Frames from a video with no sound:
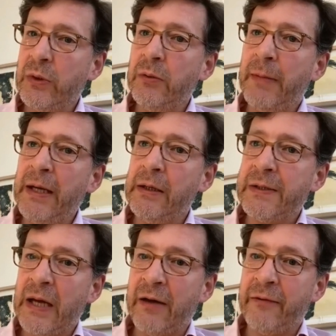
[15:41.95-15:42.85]
will make
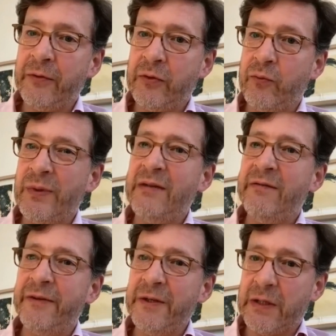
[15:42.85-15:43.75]
us have to
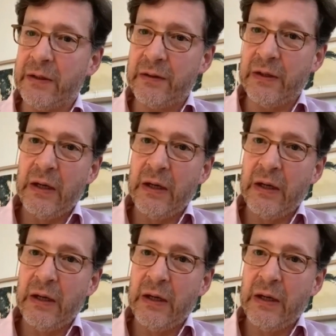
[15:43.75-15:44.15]
revisit